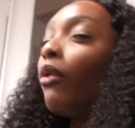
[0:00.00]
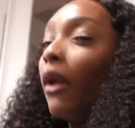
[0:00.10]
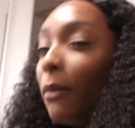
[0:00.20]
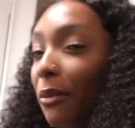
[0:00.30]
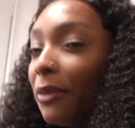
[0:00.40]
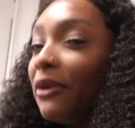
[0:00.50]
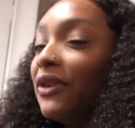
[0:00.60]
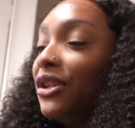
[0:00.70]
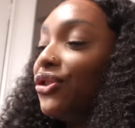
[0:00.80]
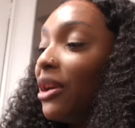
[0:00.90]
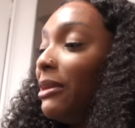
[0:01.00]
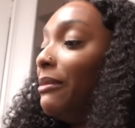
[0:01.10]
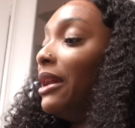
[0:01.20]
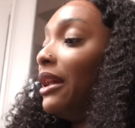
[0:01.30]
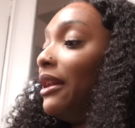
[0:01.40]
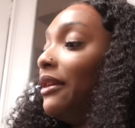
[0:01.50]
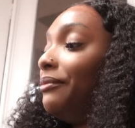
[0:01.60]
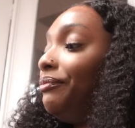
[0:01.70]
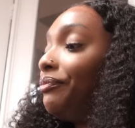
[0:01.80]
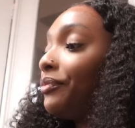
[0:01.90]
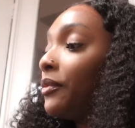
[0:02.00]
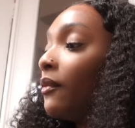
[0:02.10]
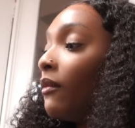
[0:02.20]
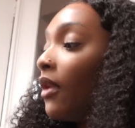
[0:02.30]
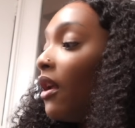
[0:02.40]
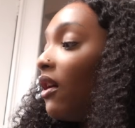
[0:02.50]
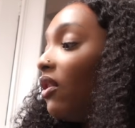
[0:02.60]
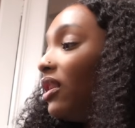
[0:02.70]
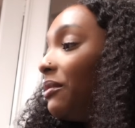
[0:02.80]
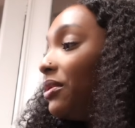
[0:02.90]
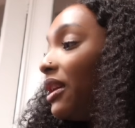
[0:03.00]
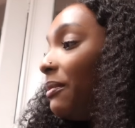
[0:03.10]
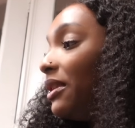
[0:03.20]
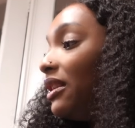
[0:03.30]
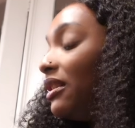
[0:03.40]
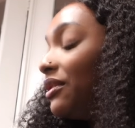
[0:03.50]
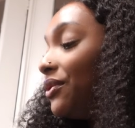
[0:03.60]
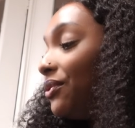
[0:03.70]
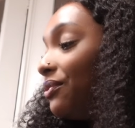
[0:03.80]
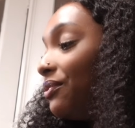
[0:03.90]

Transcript: But I prefer the strawberry banana. Or then put apple in there too.